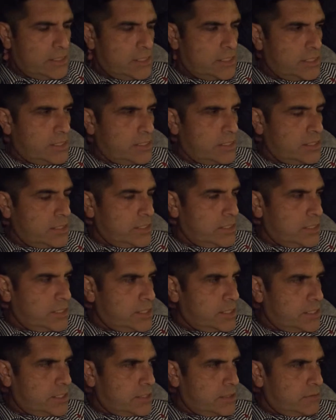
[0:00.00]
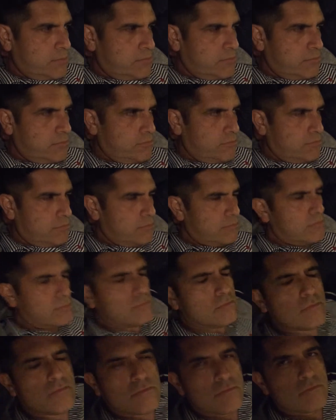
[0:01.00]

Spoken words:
[no speech]